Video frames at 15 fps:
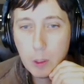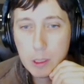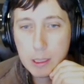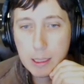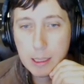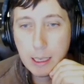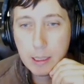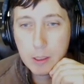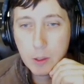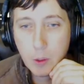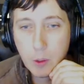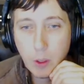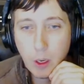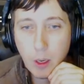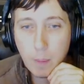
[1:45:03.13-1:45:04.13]

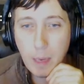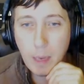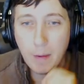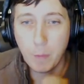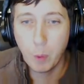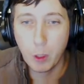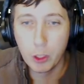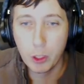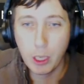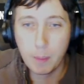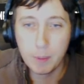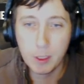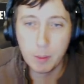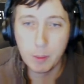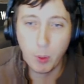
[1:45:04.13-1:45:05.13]
Sandstorm have
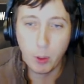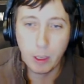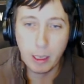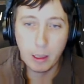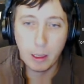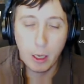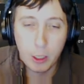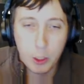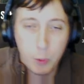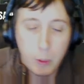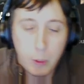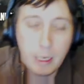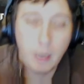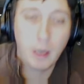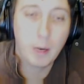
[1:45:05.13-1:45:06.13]
workshop support at launch?
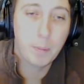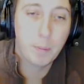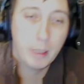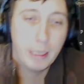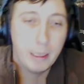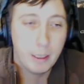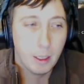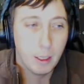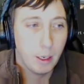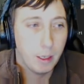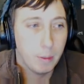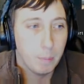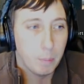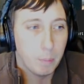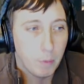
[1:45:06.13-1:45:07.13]
We are planning
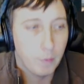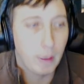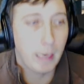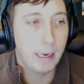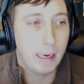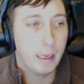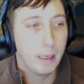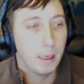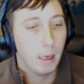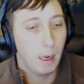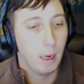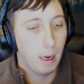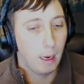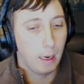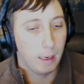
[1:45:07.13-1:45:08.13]
on providing
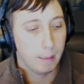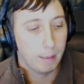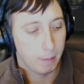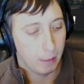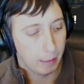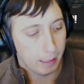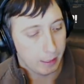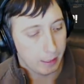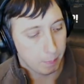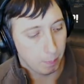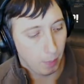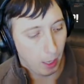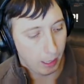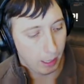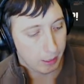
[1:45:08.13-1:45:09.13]
at least
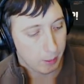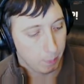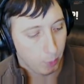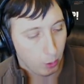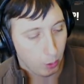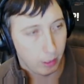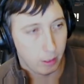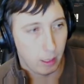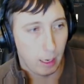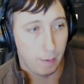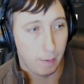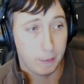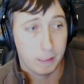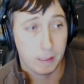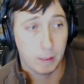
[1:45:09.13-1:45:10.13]
modding support.
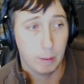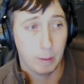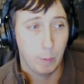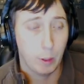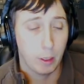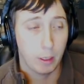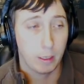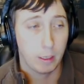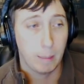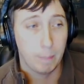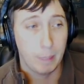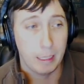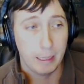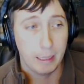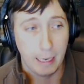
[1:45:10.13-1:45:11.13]
Obviously, we're a
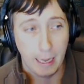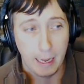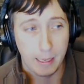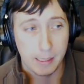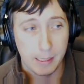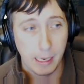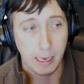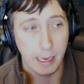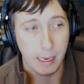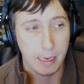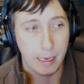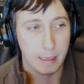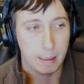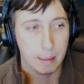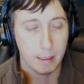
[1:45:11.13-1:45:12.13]
company that has
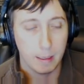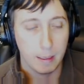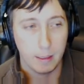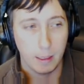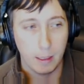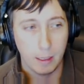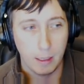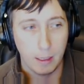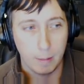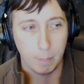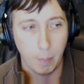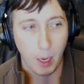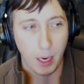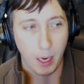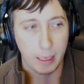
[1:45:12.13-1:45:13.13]
a
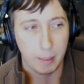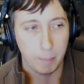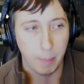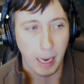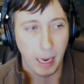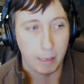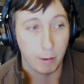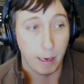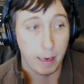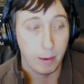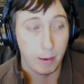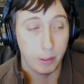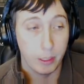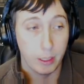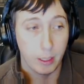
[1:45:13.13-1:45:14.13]
modding
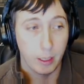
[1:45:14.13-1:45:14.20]
background.